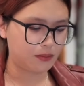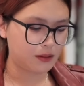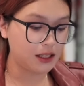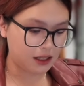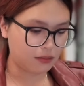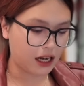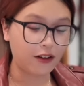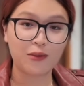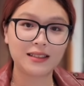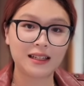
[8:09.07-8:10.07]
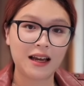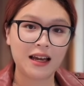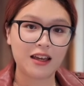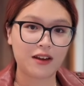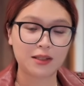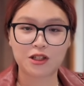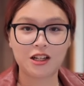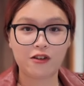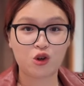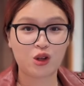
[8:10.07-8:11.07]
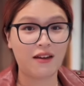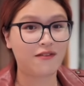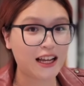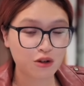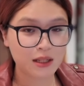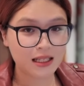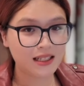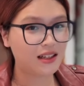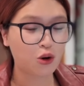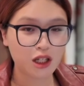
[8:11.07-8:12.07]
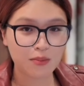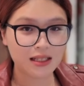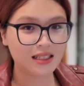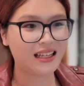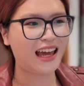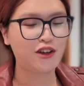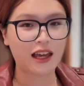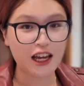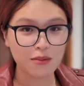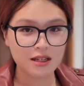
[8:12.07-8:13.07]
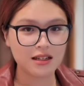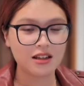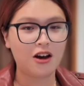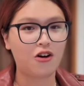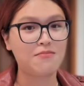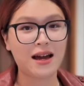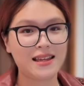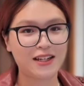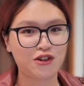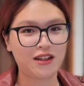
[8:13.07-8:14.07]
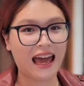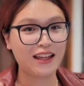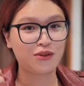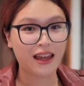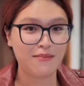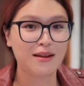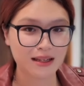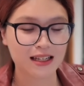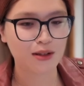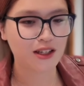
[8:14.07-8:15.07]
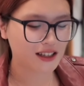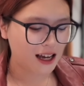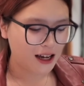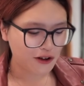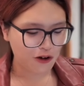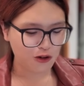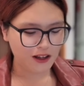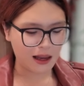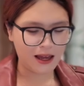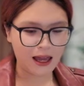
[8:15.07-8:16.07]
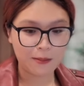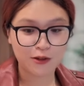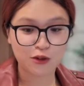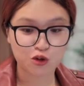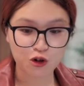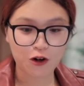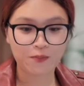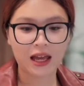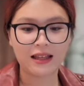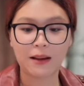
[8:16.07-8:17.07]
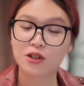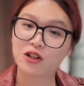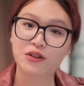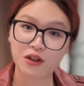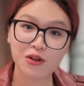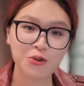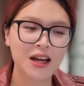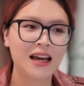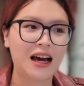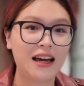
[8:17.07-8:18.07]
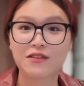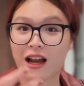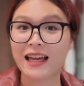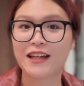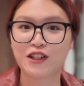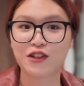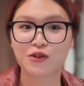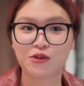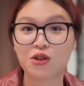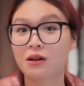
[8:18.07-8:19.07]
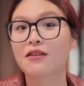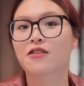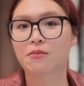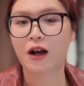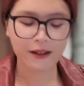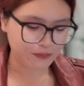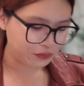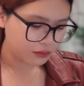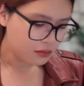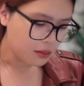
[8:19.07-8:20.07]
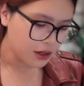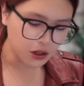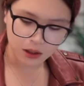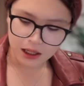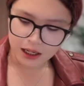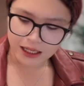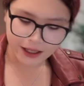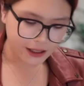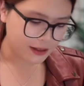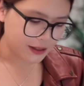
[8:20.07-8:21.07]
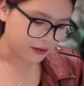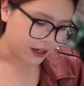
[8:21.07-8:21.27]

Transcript: system kind of works especially if you're in the advisory business, the coaching business, the education business, or in my industry, the edutainment business, because not only am I able to draw and demonstrate to you, it's very engaging to learn from, right? So the idea is this,